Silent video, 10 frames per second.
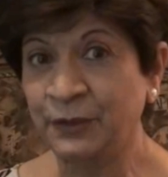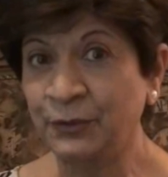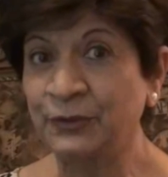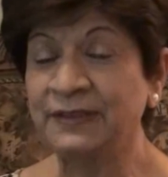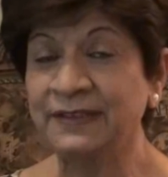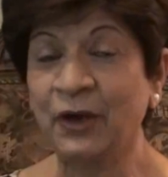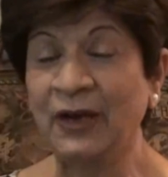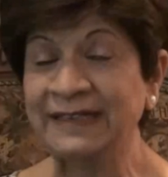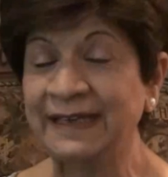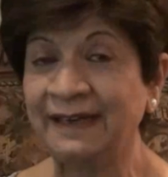used
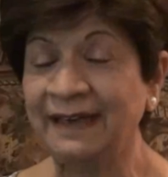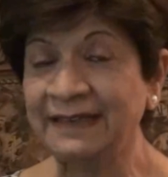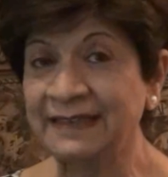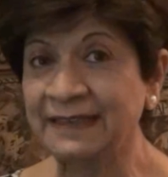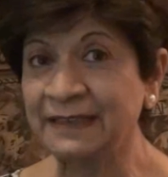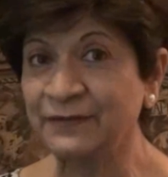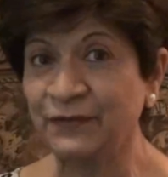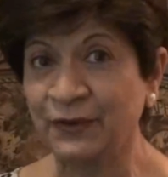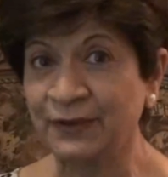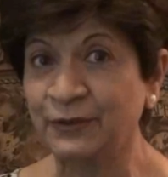contact lenses
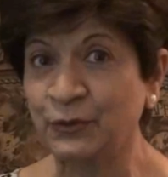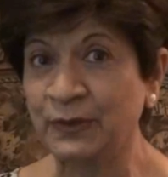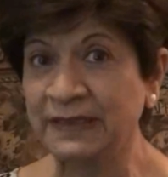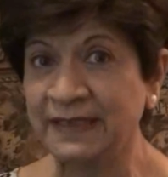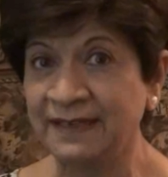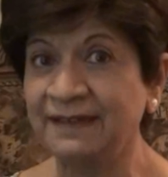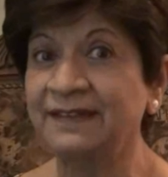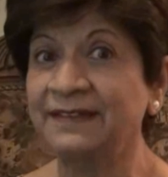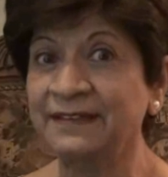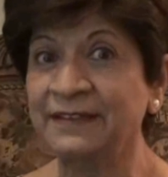for 20
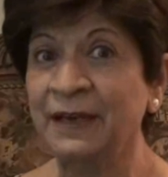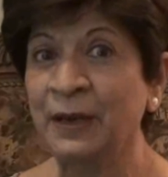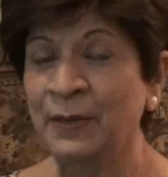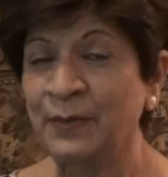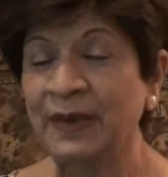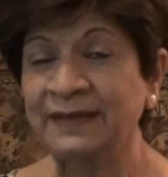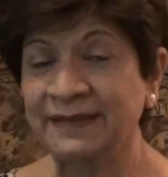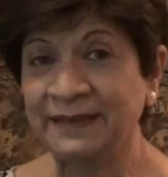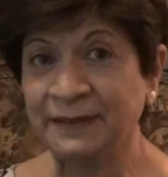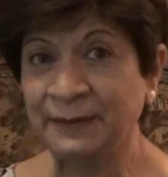years,
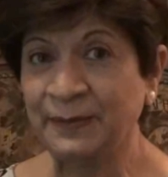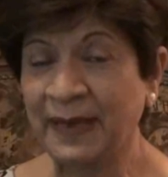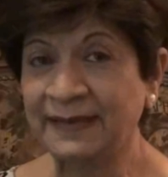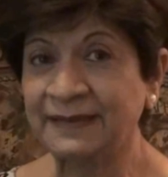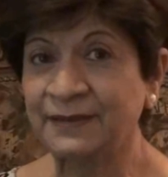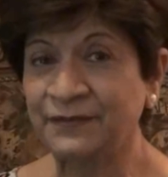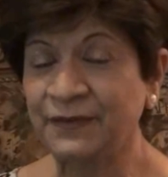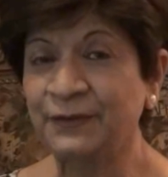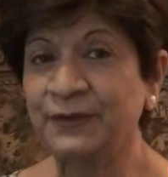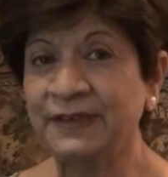but past
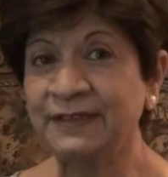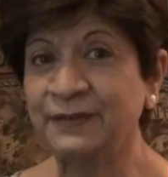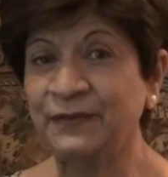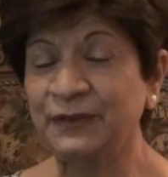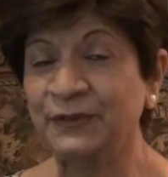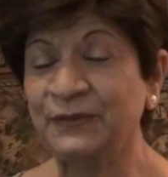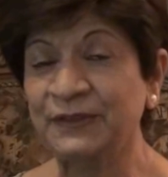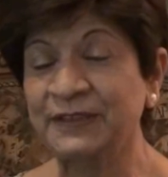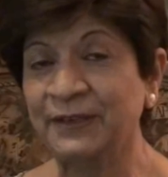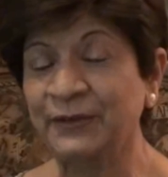few years vision
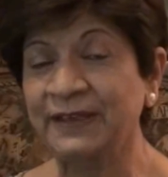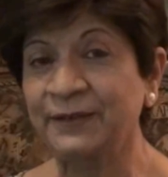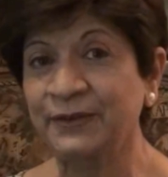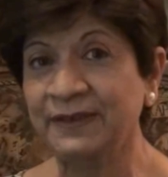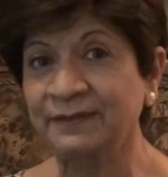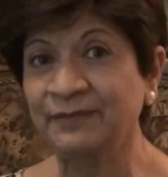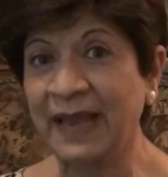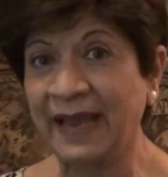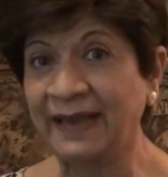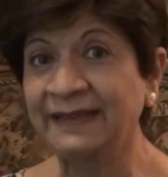was slowly going
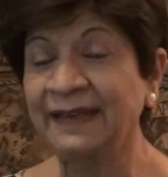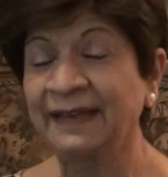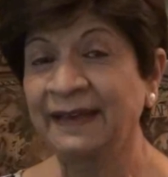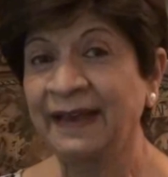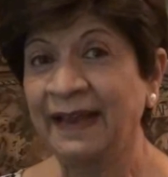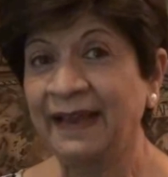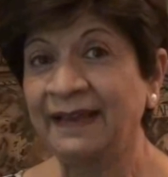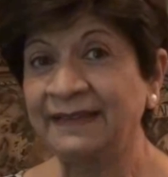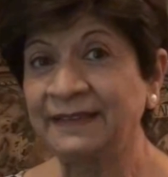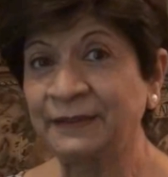bad,
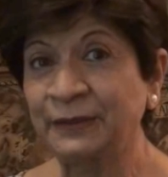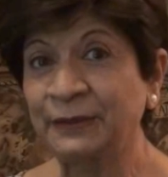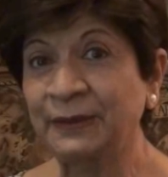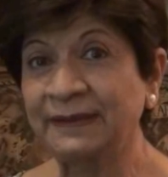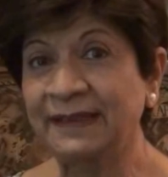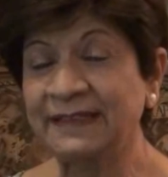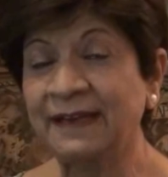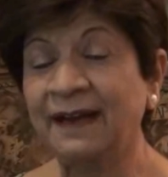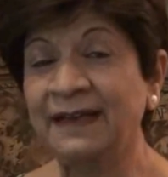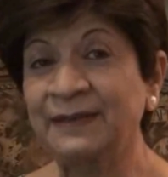and at the
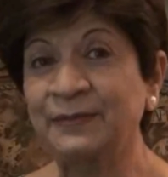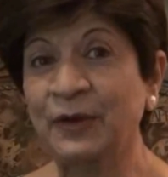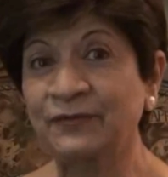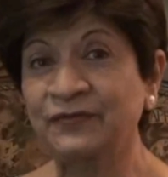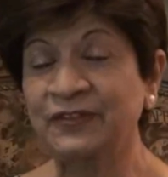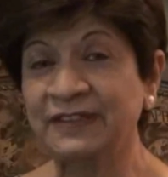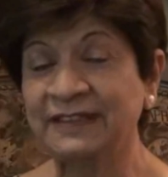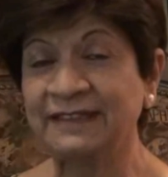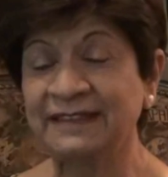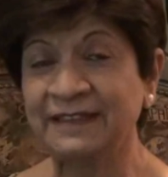time of
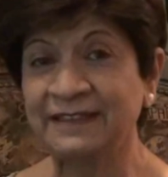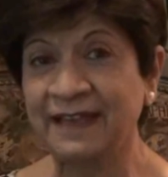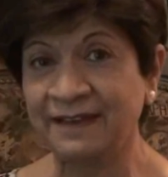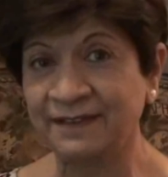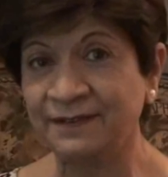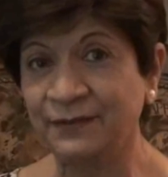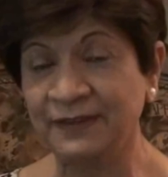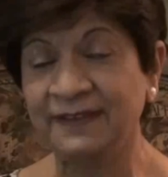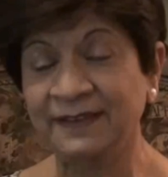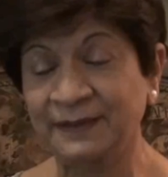first session
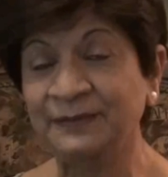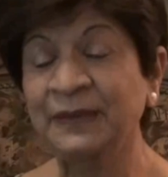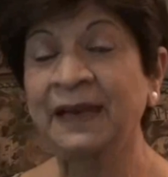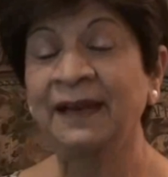with him,